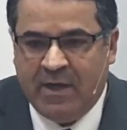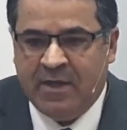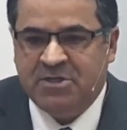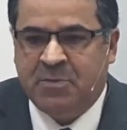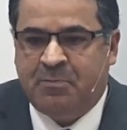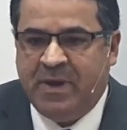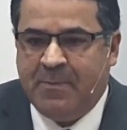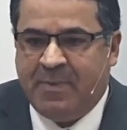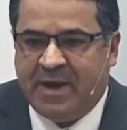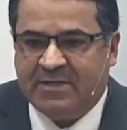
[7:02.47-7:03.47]
Because the
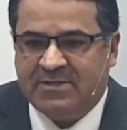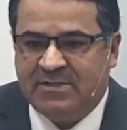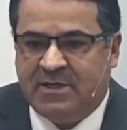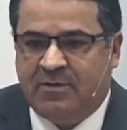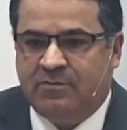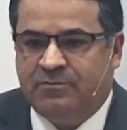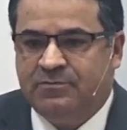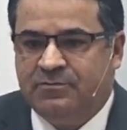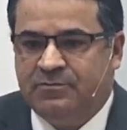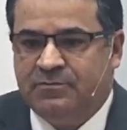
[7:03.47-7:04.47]
moment is
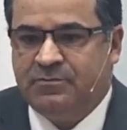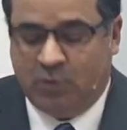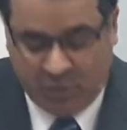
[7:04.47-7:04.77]
a moment of